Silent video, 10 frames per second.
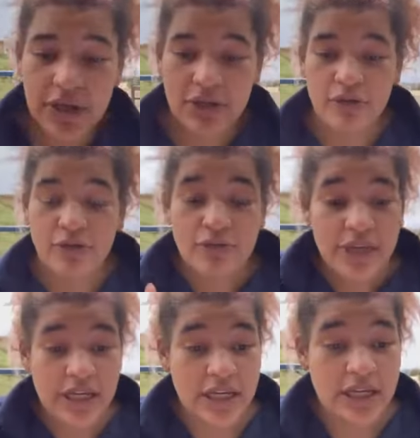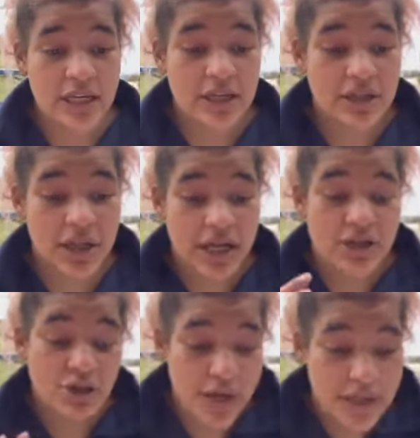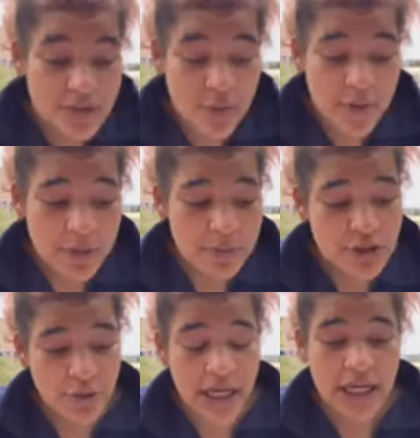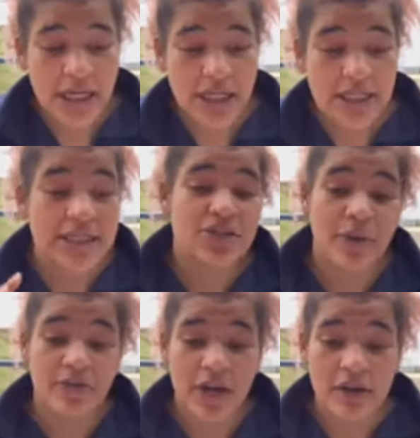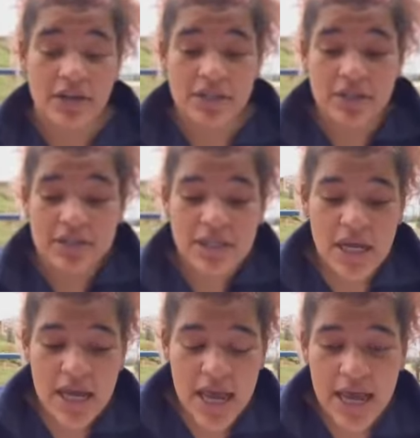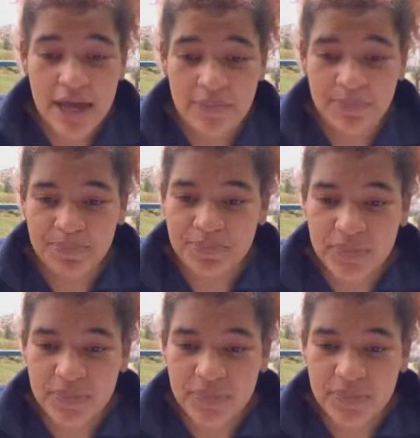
three trans women portraying these 12 characters, and